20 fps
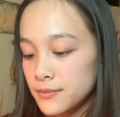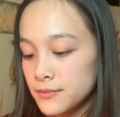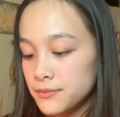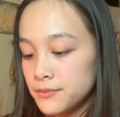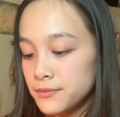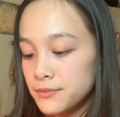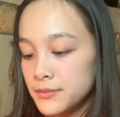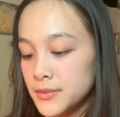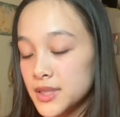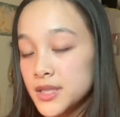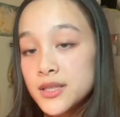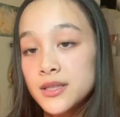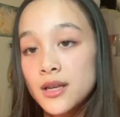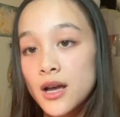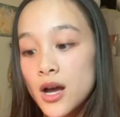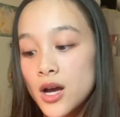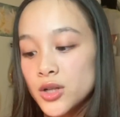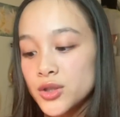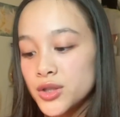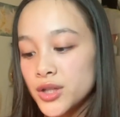
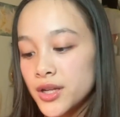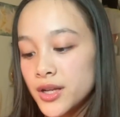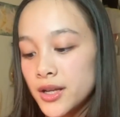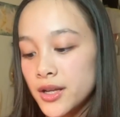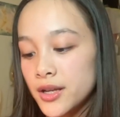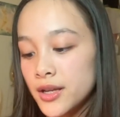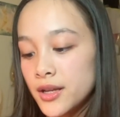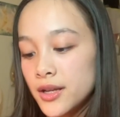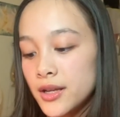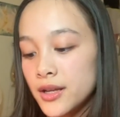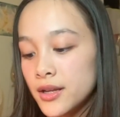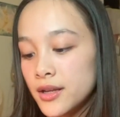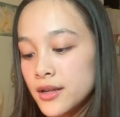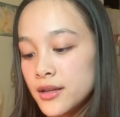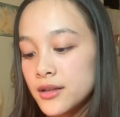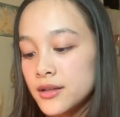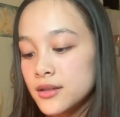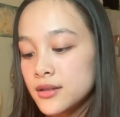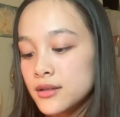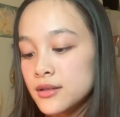Massage it
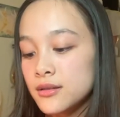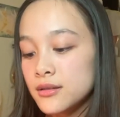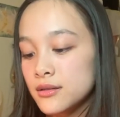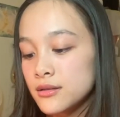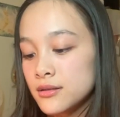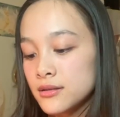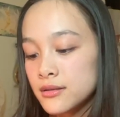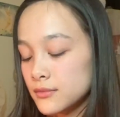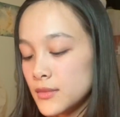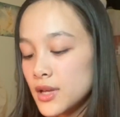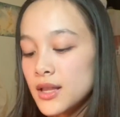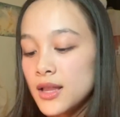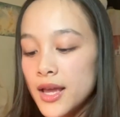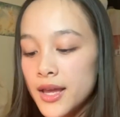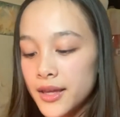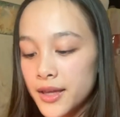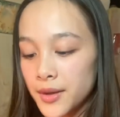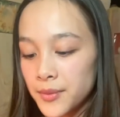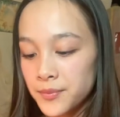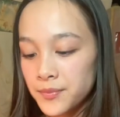in. I like
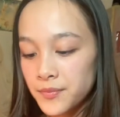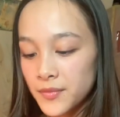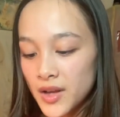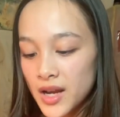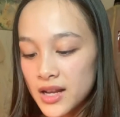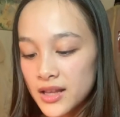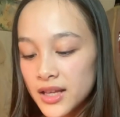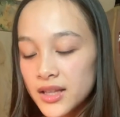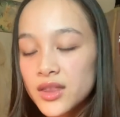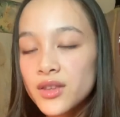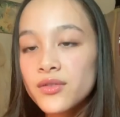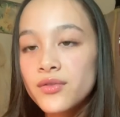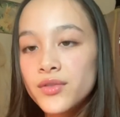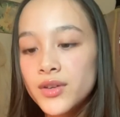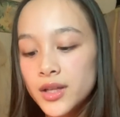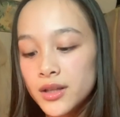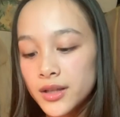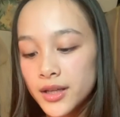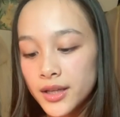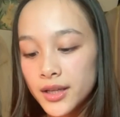it. I like the
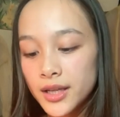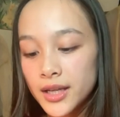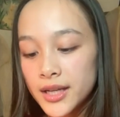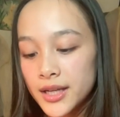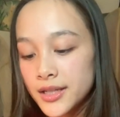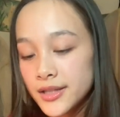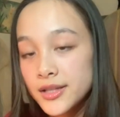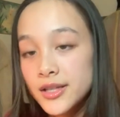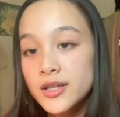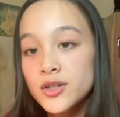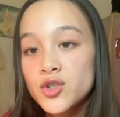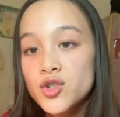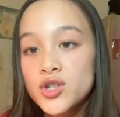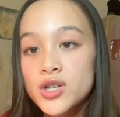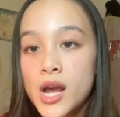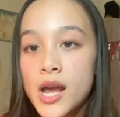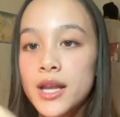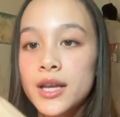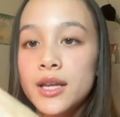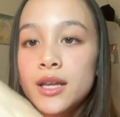feeling. It is
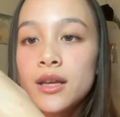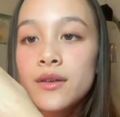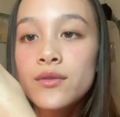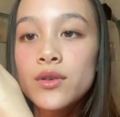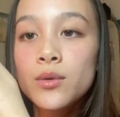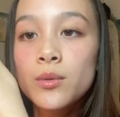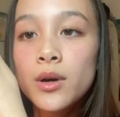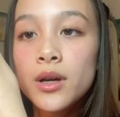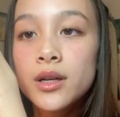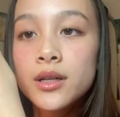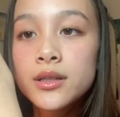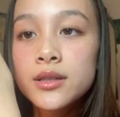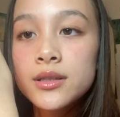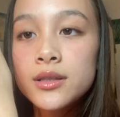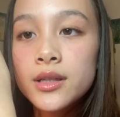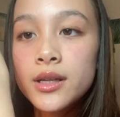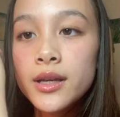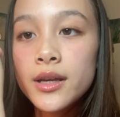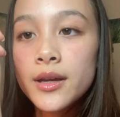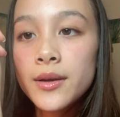shiny if you want to
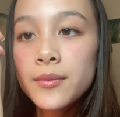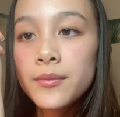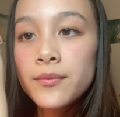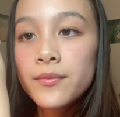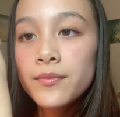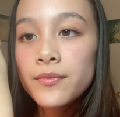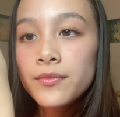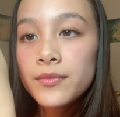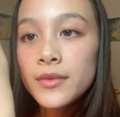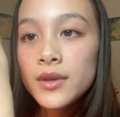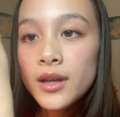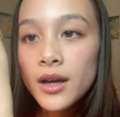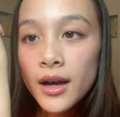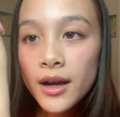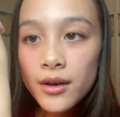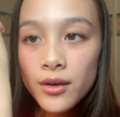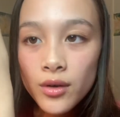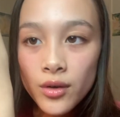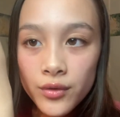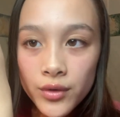see it. I
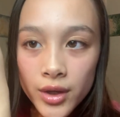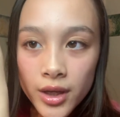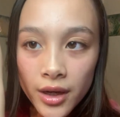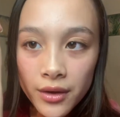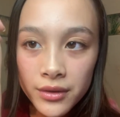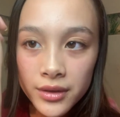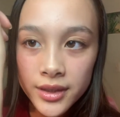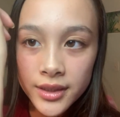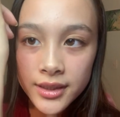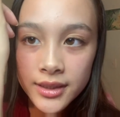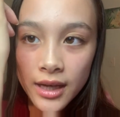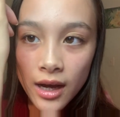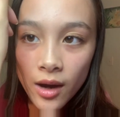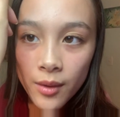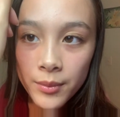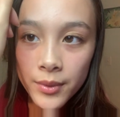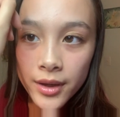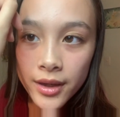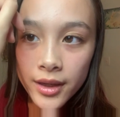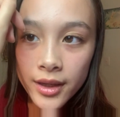don't know if you can really tell,
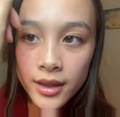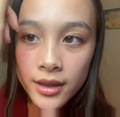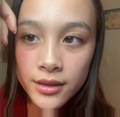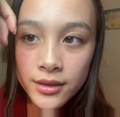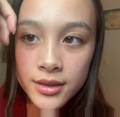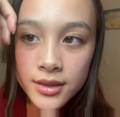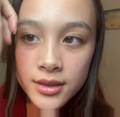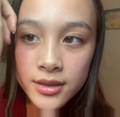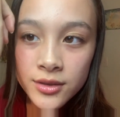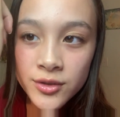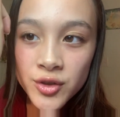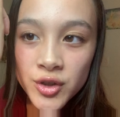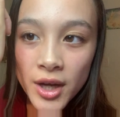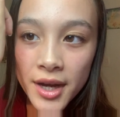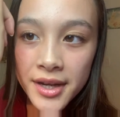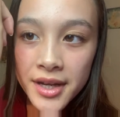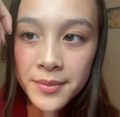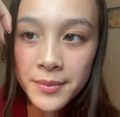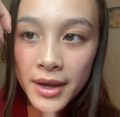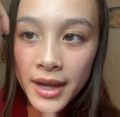but it looks
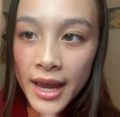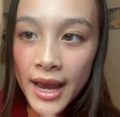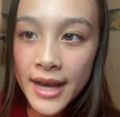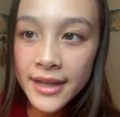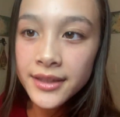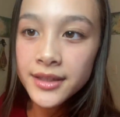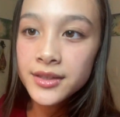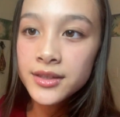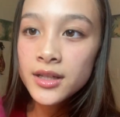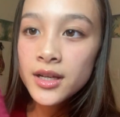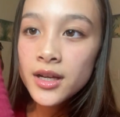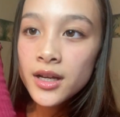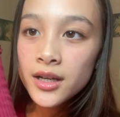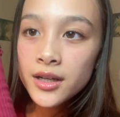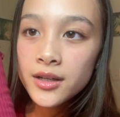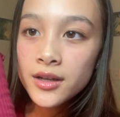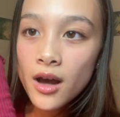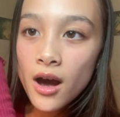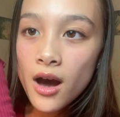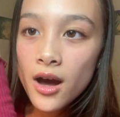shiny. My hand is
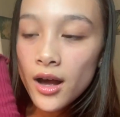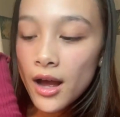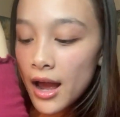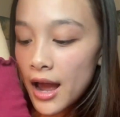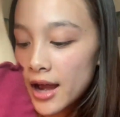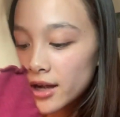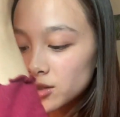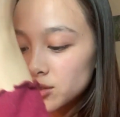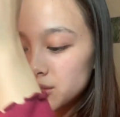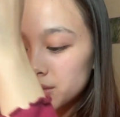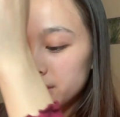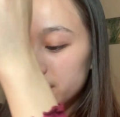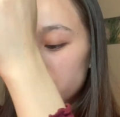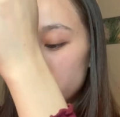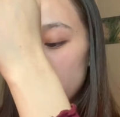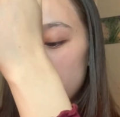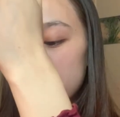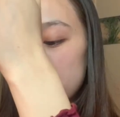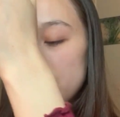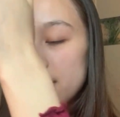not actually
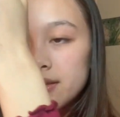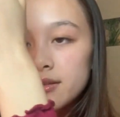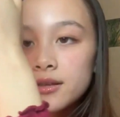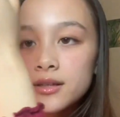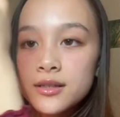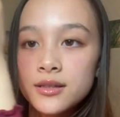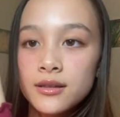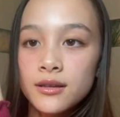shiny like this.